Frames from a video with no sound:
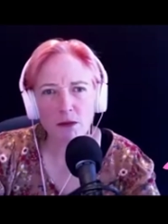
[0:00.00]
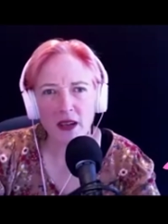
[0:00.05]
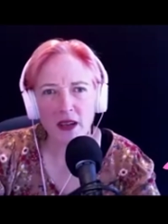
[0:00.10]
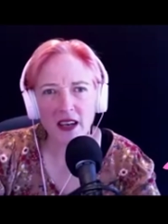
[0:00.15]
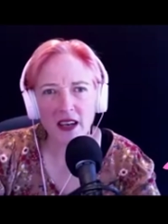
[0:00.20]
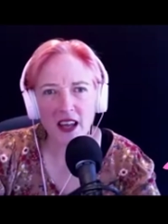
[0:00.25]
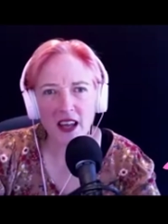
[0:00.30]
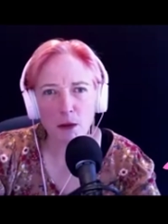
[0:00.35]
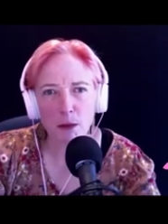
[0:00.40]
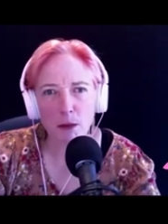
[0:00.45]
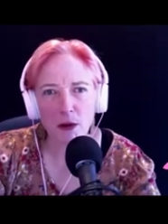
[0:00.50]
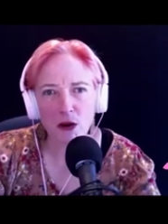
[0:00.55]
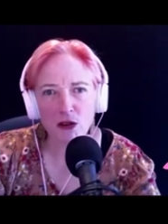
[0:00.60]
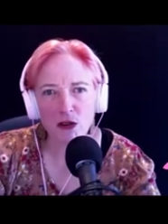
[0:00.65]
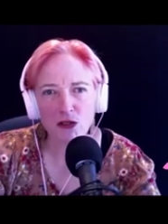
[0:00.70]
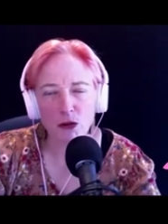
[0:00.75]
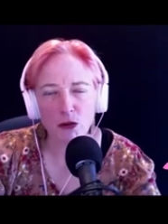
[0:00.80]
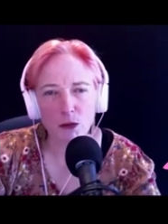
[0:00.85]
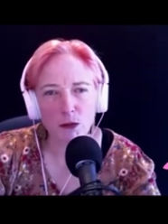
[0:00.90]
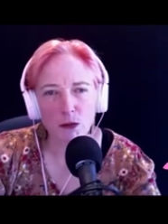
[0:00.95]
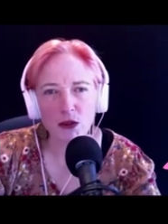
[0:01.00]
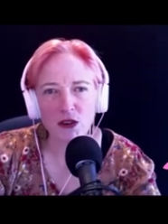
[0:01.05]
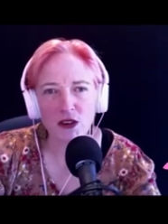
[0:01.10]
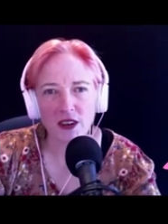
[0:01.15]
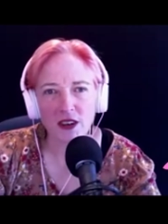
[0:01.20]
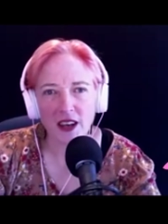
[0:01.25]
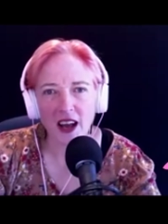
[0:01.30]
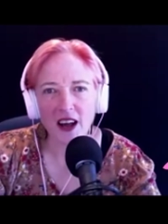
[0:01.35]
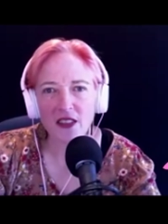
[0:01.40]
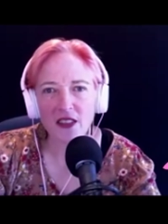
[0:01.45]
mean as opposed to
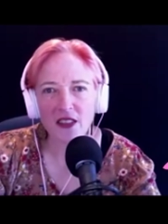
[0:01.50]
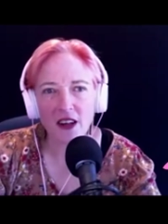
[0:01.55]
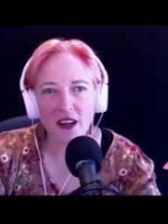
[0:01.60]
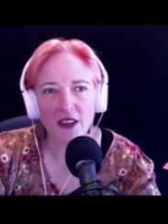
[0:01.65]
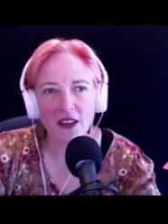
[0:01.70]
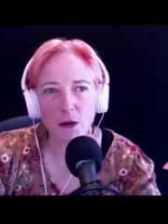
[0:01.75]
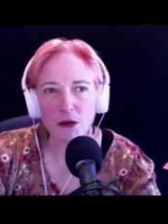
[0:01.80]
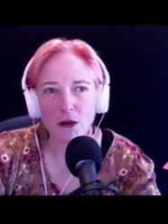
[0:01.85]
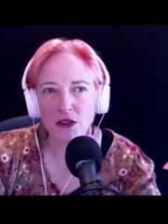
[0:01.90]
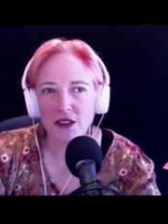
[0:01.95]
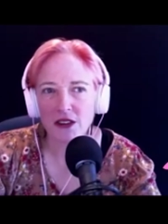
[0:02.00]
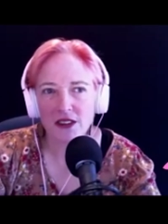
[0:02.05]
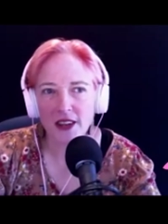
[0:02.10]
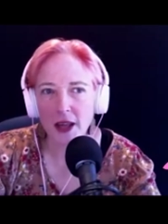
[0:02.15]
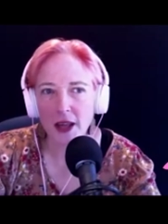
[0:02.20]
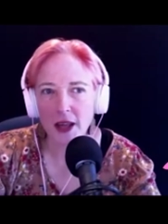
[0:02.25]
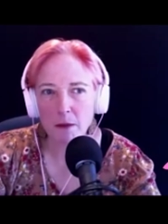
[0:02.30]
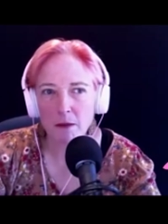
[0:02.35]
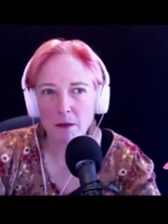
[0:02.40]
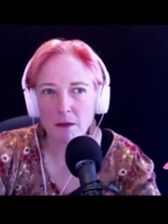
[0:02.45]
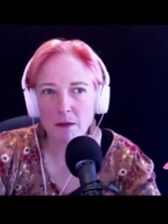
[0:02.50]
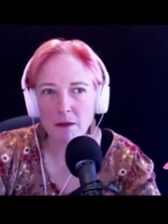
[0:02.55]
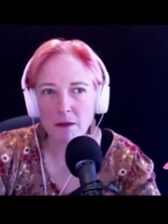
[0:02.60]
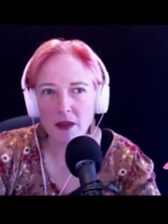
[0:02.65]
immunity? I thought they were the same